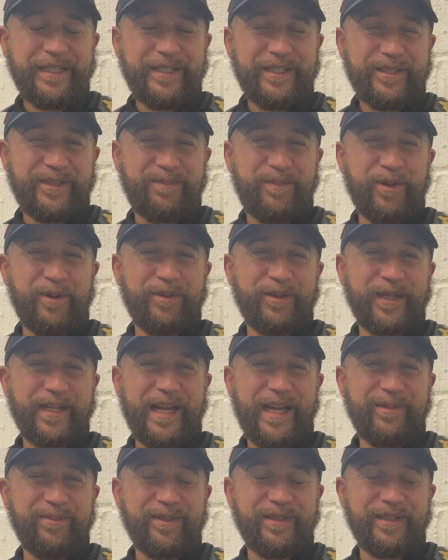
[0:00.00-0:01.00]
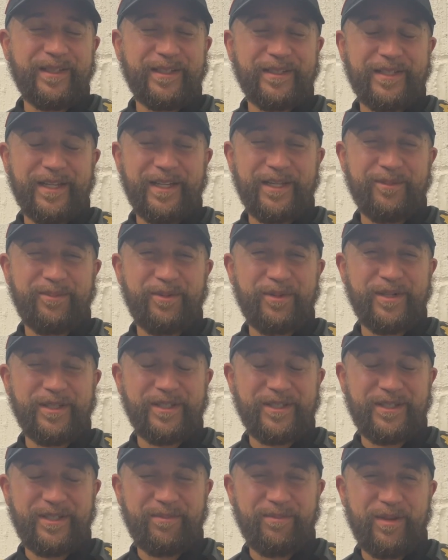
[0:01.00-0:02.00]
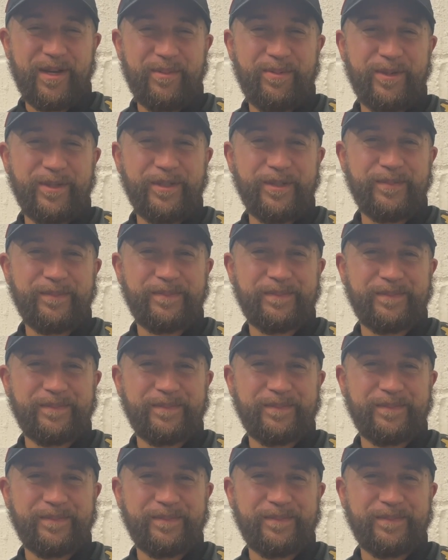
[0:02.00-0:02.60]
spoil the game and take the points, in my opinion.